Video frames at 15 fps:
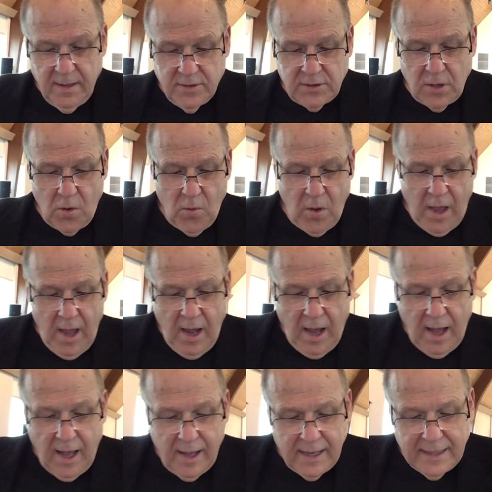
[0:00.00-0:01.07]
So
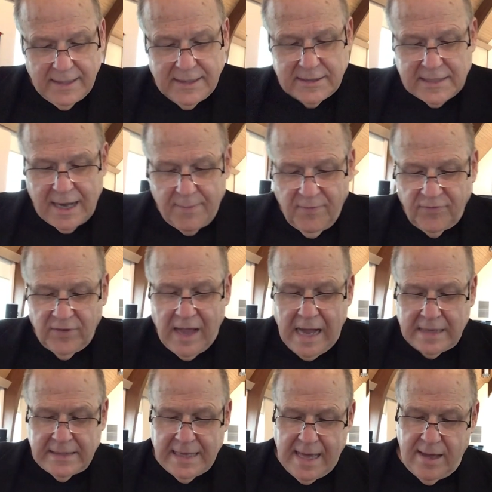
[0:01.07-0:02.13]
in this time of
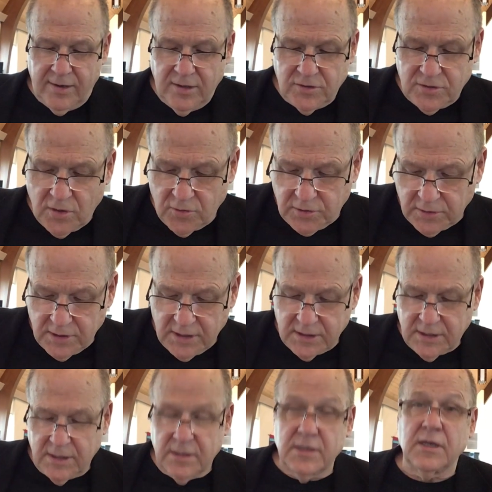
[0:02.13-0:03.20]
lockdown and social
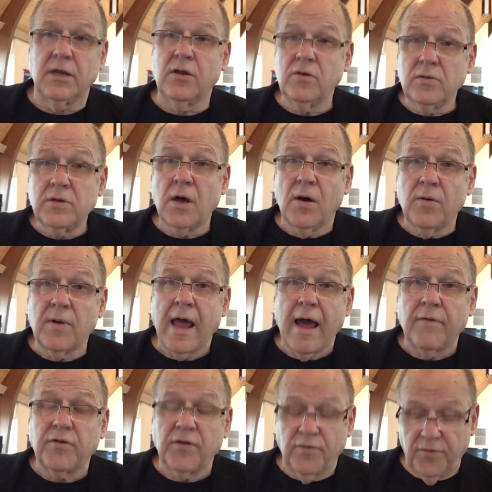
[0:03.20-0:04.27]
distancing, you don't
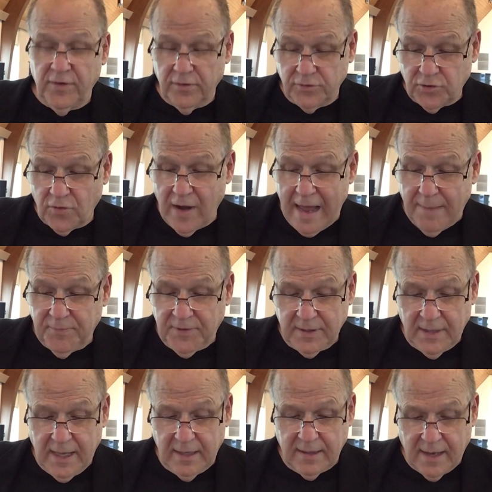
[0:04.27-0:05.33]
have to feel trapped
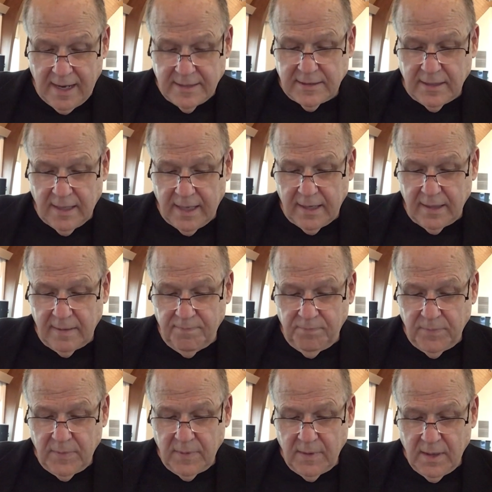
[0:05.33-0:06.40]
and isolated.
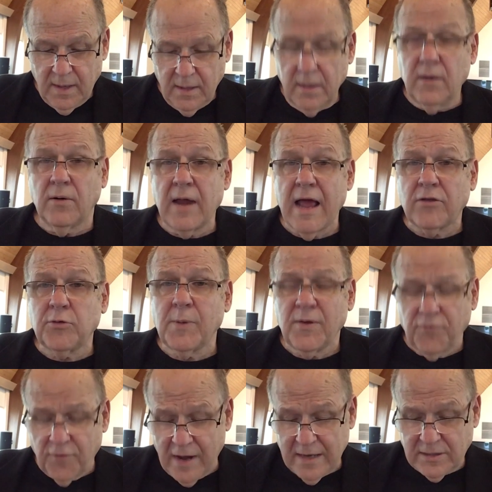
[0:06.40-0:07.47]
You don't have to be
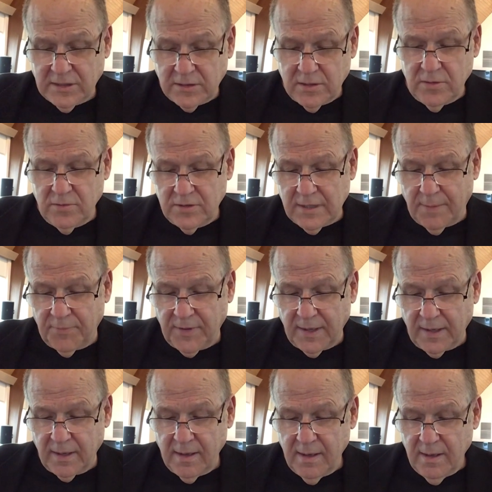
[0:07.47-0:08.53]
frantic to do something.